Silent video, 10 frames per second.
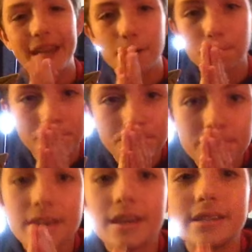out
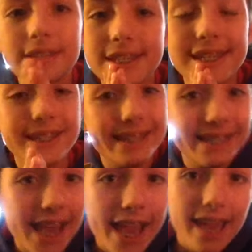
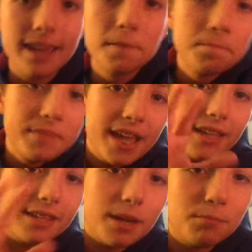today?
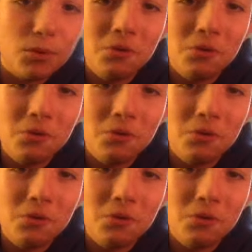and get